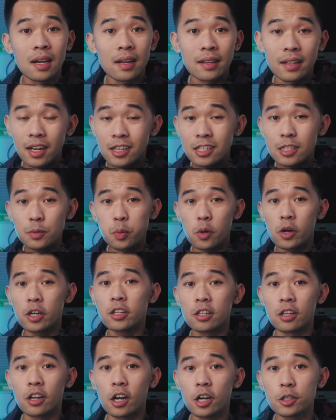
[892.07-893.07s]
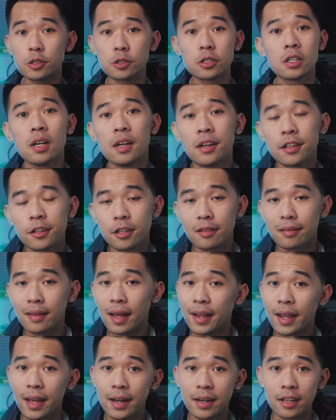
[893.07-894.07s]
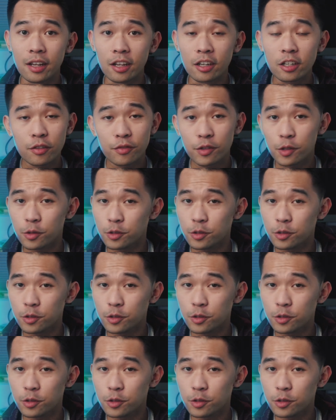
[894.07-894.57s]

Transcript: that is pretty large to light any interview